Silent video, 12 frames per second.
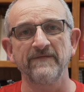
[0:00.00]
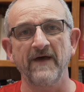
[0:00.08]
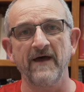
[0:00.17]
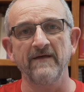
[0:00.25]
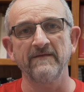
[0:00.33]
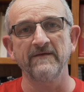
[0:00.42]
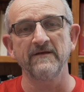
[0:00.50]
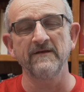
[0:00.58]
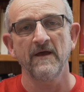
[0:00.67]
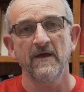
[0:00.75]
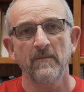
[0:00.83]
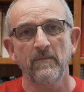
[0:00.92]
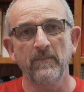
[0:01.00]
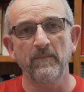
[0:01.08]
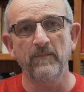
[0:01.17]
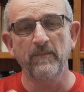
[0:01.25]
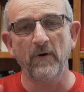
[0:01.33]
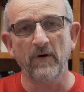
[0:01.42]
that,
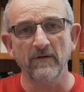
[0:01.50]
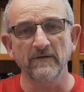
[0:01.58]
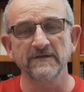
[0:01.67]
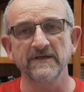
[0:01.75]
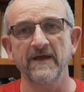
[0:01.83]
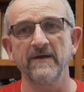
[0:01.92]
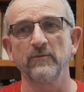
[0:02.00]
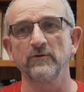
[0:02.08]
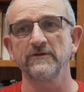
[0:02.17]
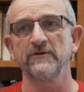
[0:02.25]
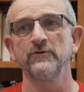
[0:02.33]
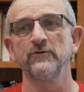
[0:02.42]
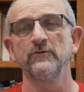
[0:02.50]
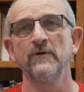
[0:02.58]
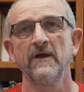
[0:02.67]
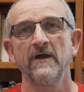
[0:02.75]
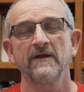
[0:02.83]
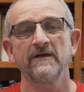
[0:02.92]
Paul is able to
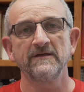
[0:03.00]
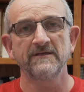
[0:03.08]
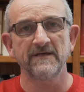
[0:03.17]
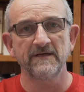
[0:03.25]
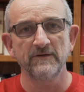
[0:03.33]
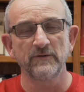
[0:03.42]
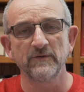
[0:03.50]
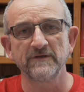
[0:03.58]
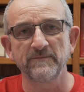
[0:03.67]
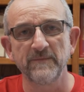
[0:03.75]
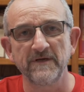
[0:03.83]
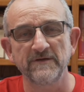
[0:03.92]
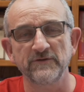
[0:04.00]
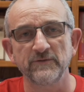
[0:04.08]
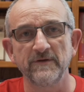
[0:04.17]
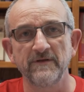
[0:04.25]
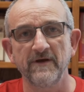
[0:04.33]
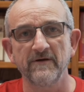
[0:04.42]
continue his
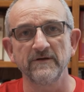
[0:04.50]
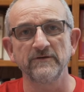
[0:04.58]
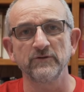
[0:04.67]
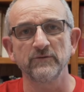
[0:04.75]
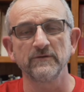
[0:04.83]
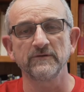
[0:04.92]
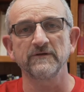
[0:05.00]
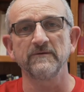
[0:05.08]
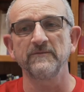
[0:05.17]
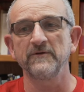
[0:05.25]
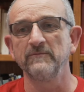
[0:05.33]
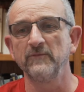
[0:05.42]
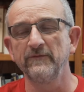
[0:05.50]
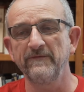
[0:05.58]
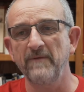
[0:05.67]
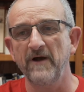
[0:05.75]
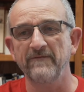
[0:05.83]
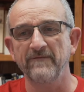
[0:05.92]
ministry there in Jerusalem, to move
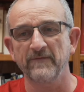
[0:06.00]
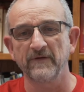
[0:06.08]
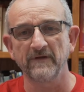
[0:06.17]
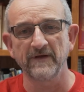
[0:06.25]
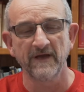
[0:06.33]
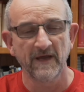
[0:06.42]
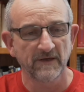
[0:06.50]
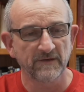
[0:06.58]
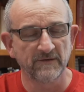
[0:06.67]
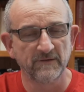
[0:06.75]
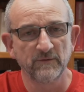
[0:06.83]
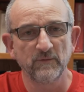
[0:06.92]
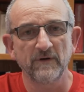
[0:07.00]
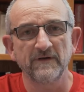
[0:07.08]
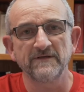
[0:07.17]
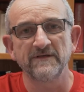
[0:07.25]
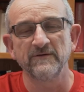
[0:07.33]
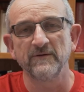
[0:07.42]
about freely, to do what
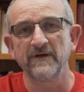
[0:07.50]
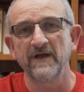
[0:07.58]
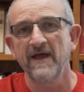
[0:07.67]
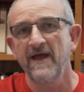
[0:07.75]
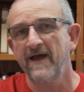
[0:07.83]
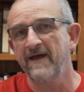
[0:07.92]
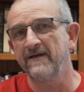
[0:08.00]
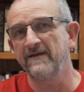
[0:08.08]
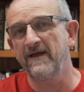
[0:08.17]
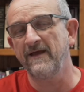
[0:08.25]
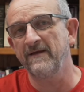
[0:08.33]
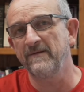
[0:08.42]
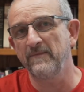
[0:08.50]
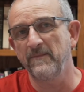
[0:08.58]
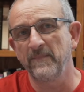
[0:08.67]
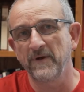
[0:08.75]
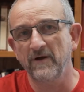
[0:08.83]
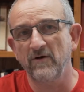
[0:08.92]
he's doing, and
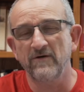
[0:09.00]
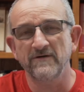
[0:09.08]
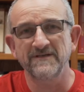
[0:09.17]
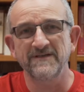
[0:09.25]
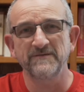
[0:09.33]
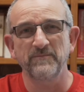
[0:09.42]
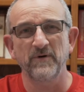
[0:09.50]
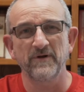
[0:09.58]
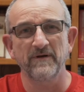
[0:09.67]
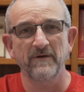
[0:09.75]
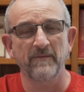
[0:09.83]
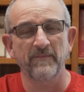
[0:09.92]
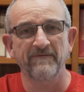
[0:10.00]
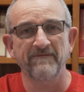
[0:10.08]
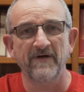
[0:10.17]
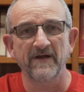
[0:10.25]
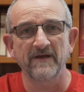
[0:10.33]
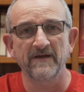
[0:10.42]
because he's putting up a
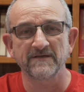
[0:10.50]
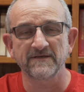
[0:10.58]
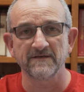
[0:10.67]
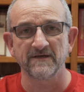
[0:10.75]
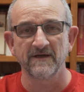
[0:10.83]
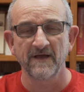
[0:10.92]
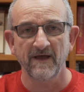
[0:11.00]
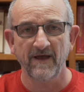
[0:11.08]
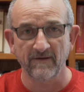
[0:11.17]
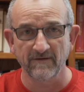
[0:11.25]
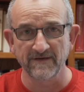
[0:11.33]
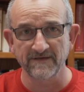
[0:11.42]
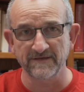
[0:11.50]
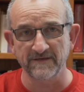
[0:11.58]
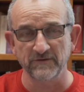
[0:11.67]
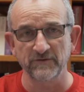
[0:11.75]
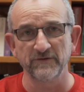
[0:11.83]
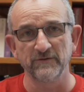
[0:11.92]
fight against the
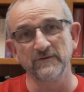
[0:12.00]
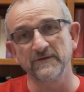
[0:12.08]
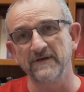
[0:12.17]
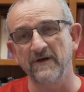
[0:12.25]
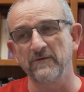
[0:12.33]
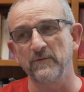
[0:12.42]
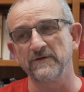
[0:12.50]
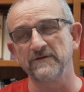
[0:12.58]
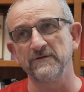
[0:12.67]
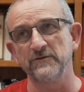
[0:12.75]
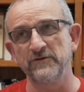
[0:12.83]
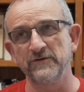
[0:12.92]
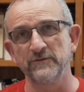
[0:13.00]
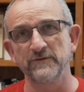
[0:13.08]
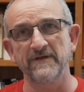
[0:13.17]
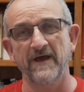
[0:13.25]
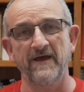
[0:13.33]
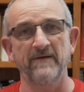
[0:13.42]
Hellenistic Jews, in other words, the Jews
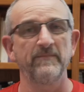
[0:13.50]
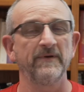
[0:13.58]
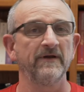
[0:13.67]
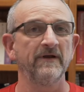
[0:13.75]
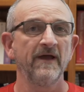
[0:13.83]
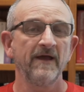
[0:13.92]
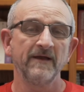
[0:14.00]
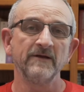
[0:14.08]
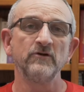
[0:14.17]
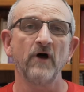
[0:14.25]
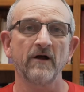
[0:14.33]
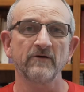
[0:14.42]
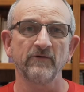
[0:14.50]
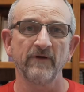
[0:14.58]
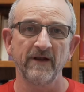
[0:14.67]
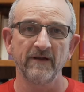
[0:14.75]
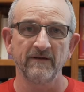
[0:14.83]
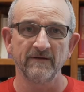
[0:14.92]
that had been
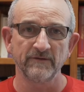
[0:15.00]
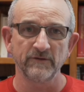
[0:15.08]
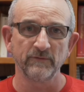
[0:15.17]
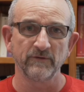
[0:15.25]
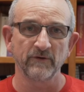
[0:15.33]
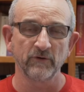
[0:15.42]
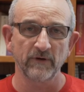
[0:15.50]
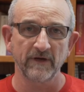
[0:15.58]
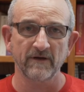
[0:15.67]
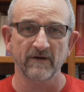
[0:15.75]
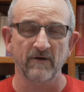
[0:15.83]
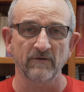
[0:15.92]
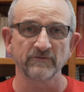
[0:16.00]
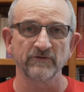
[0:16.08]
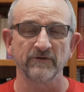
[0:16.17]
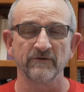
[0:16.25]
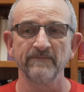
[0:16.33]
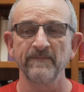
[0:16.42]
indoctrinated into the Greek
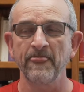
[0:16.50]
culture,